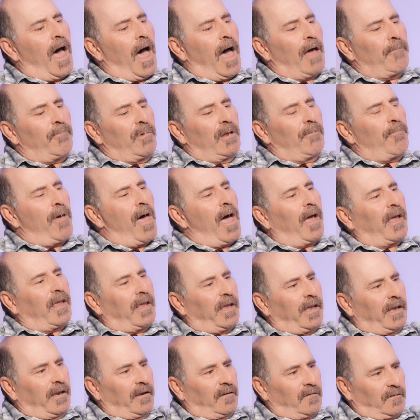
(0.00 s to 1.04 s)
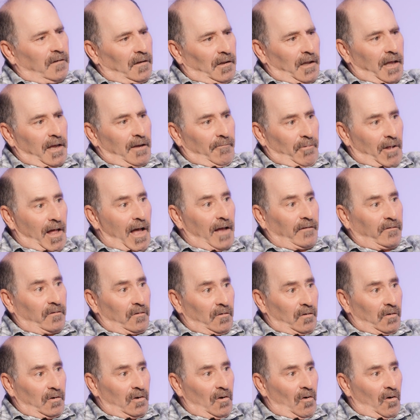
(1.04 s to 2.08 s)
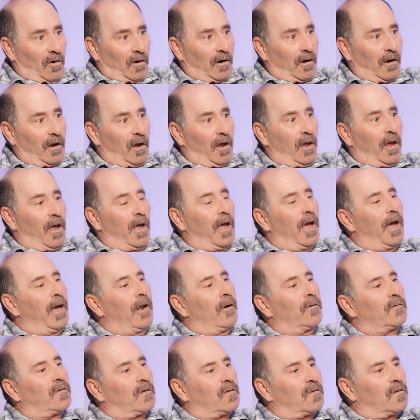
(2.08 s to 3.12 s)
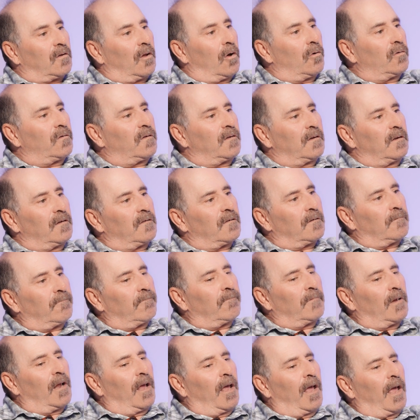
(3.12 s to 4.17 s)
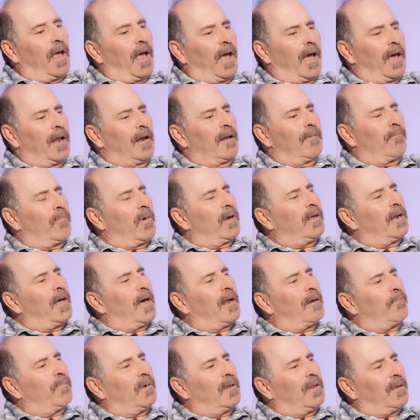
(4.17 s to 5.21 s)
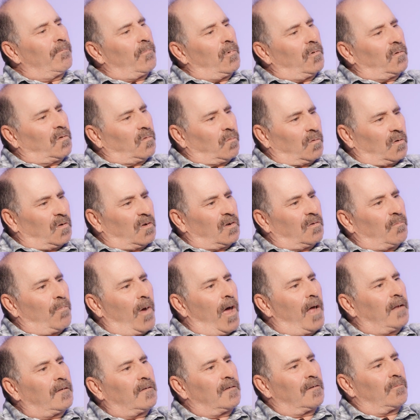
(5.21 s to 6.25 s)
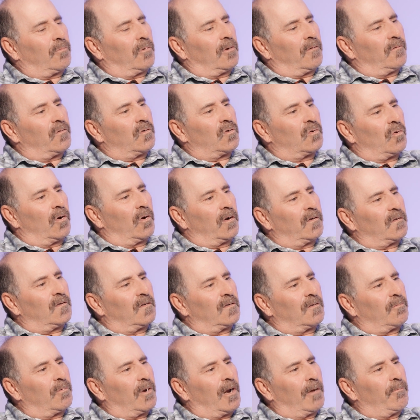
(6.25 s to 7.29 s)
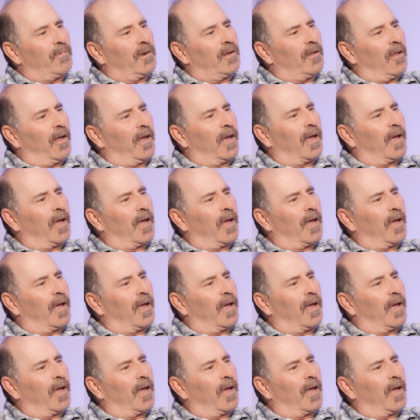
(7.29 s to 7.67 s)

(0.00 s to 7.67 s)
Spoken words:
I'd be back east in Lake Placid, New York, and it was a slow season, and it might not have been the most responsible of choices, but I'd be